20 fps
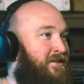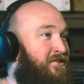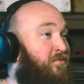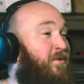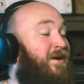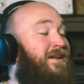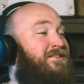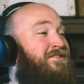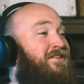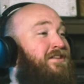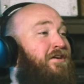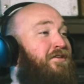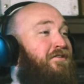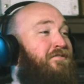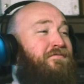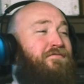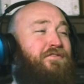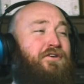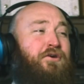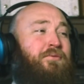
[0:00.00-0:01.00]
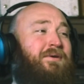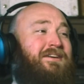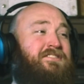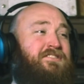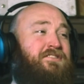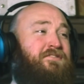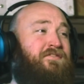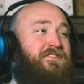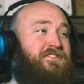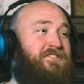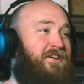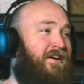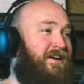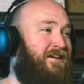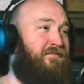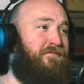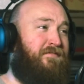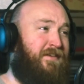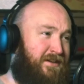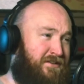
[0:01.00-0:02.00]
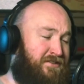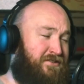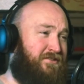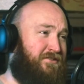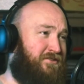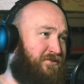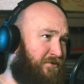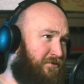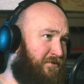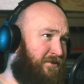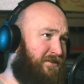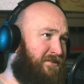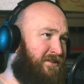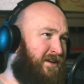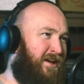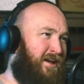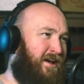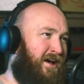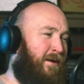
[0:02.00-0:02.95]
as well as a load of requests for science fiction stories